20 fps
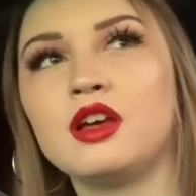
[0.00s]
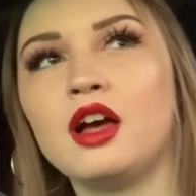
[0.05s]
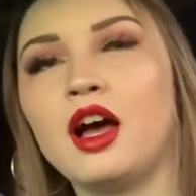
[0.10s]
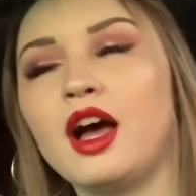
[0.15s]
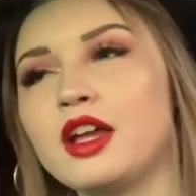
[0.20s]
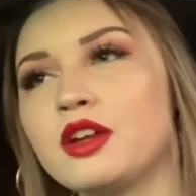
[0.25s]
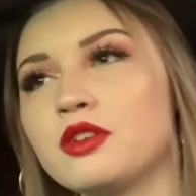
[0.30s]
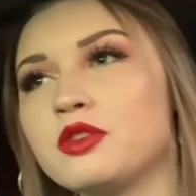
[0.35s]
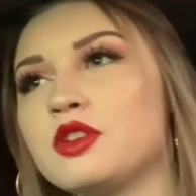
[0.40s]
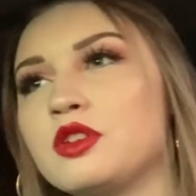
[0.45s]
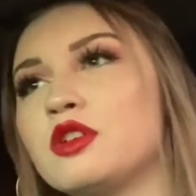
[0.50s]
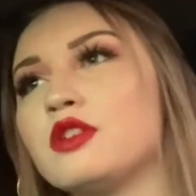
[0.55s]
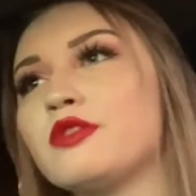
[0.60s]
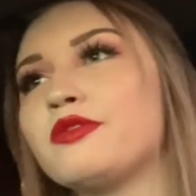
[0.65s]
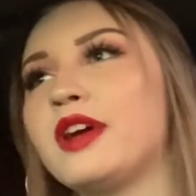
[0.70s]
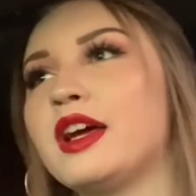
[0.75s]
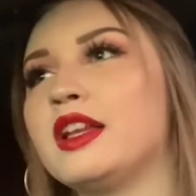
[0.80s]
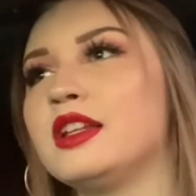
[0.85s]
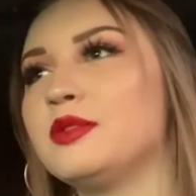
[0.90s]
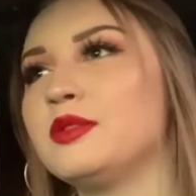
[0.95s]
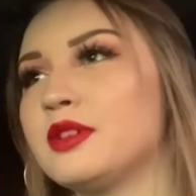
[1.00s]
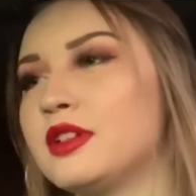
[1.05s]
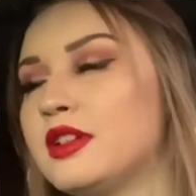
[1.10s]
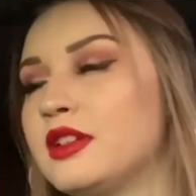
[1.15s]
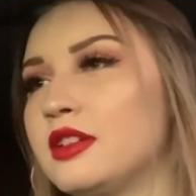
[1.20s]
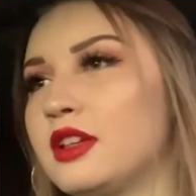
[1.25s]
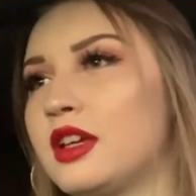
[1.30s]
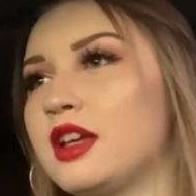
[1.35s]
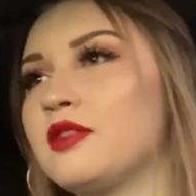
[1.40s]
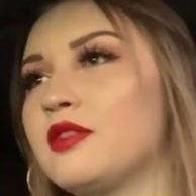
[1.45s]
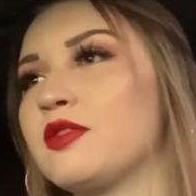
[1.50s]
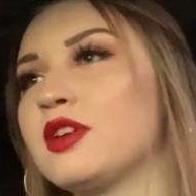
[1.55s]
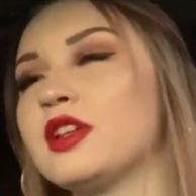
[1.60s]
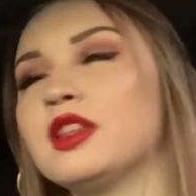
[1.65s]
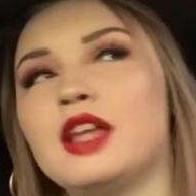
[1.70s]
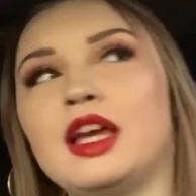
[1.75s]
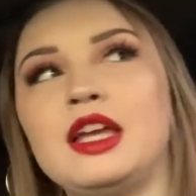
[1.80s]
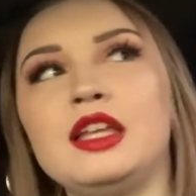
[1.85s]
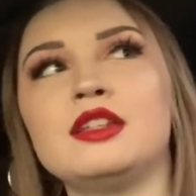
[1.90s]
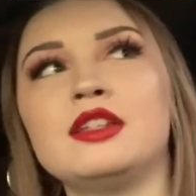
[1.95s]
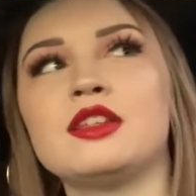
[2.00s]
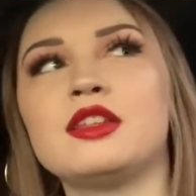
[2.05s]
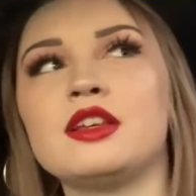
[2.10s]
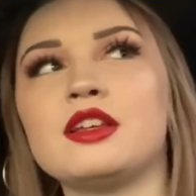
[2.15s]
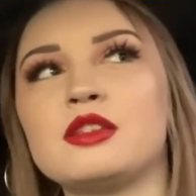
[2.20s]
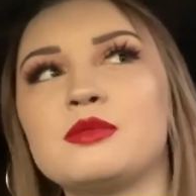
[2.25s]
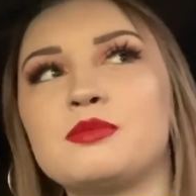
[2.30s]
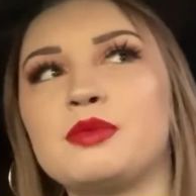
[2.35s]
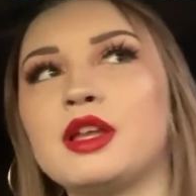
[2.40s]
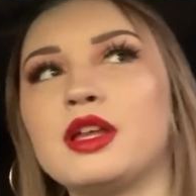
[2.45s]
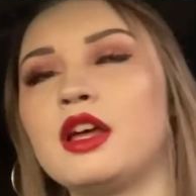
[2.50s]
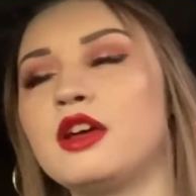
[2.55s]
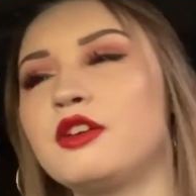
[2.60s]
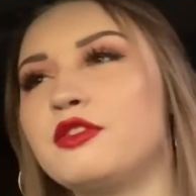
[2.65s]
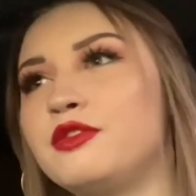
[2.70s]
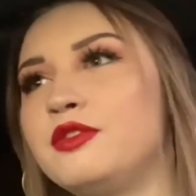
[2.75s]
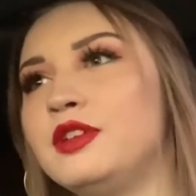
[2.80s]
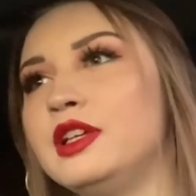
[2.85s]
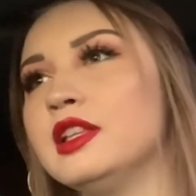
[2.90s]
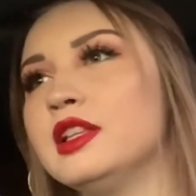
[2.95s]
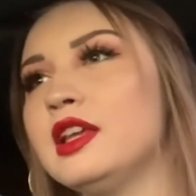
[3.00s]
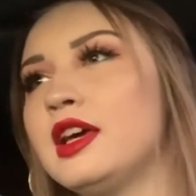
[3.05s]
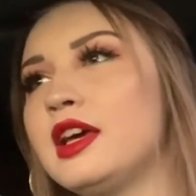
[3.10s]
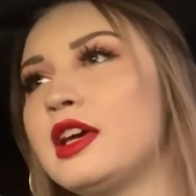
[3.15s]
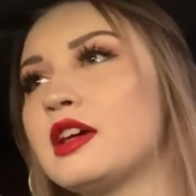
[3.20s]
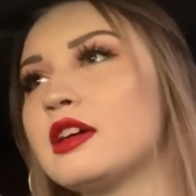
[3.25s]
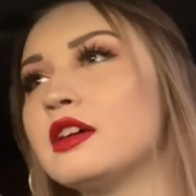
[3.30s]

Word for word: I don't know if anyone can relate to this, but I feel like